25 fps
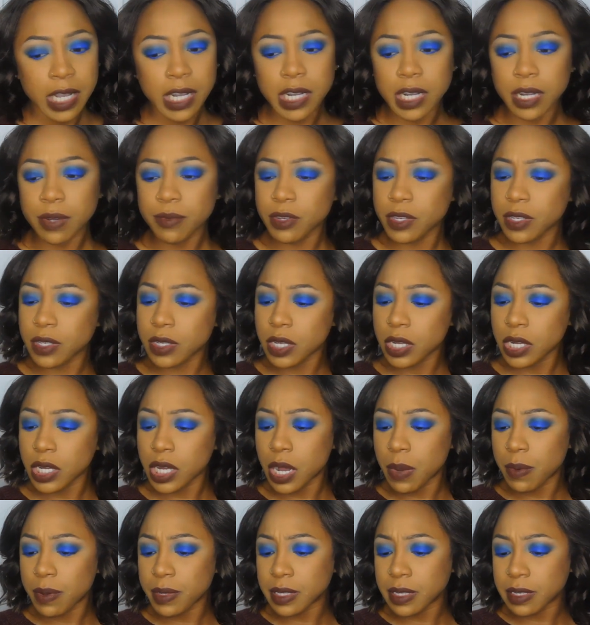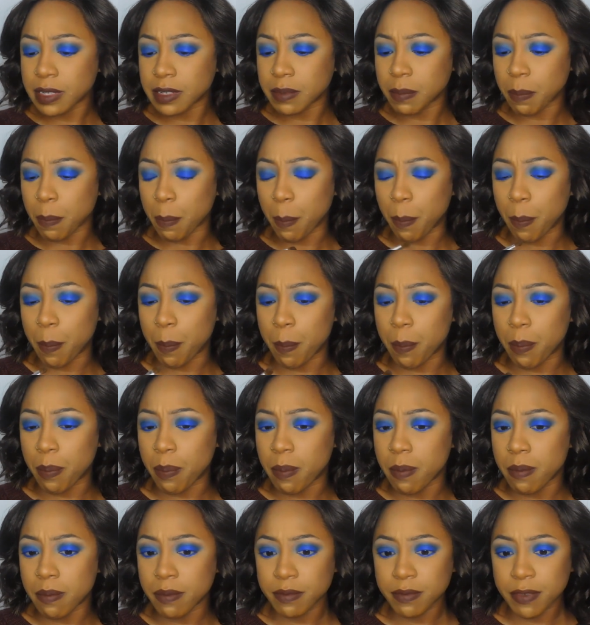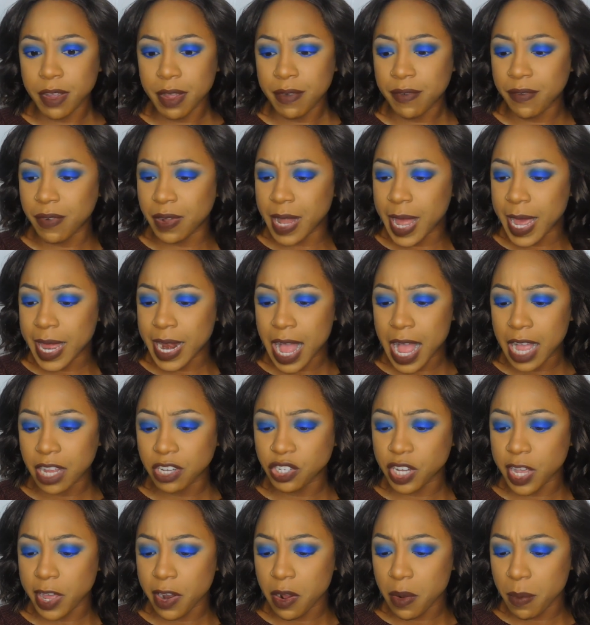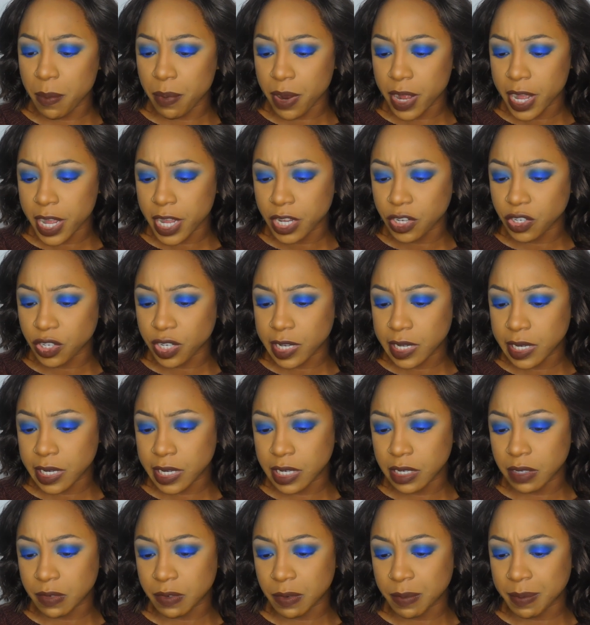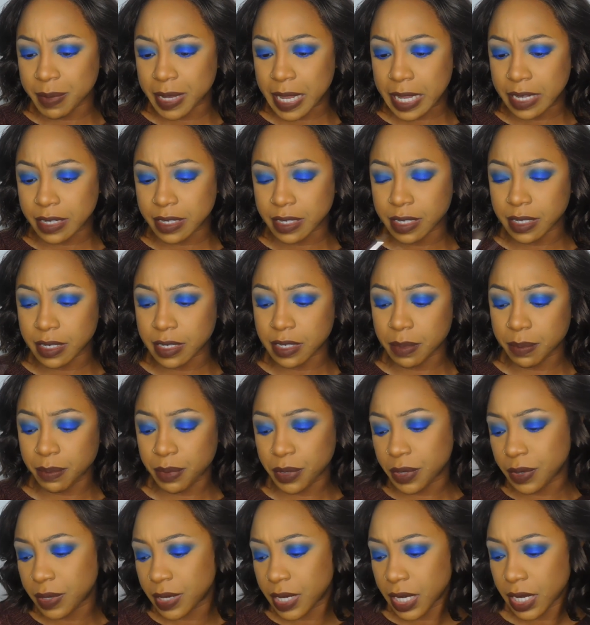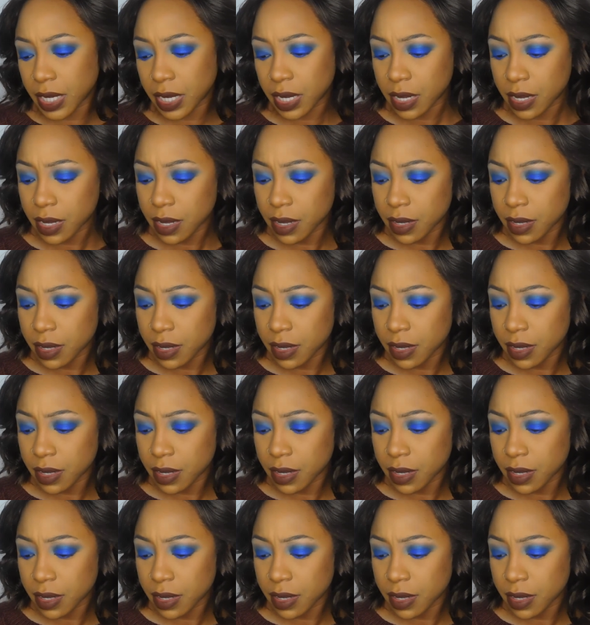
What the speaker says: I'm just going to go with this flat eyeshadow brush. It is from Essence of Beauty.